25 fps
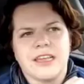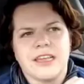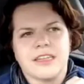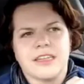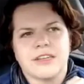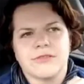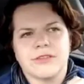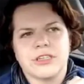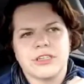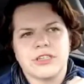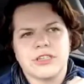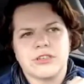the
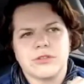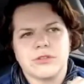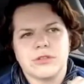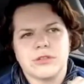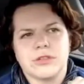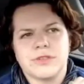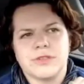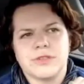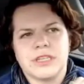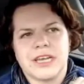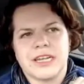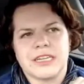issue
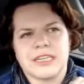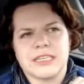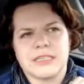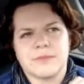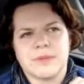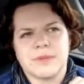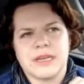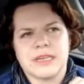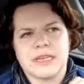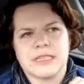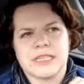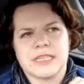with that is
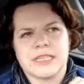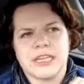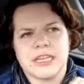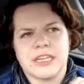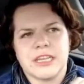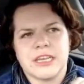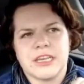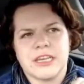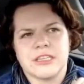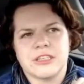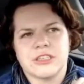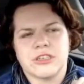because I
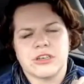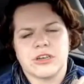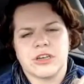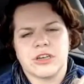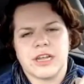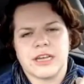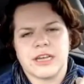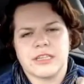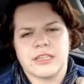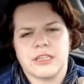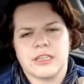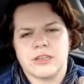think it's
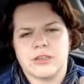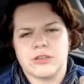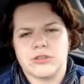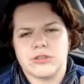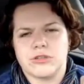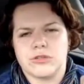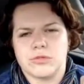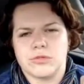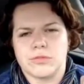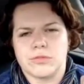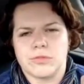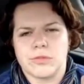connected
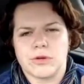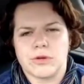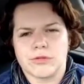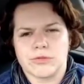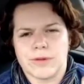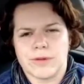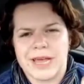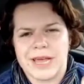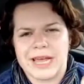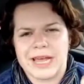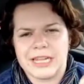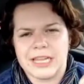to
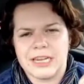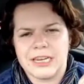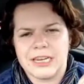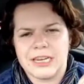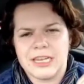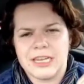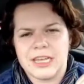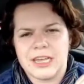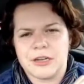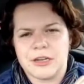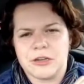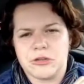
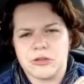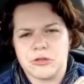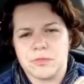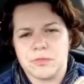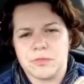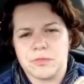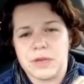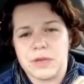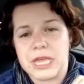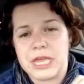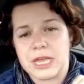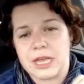morality and to
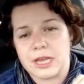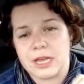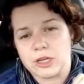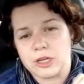being a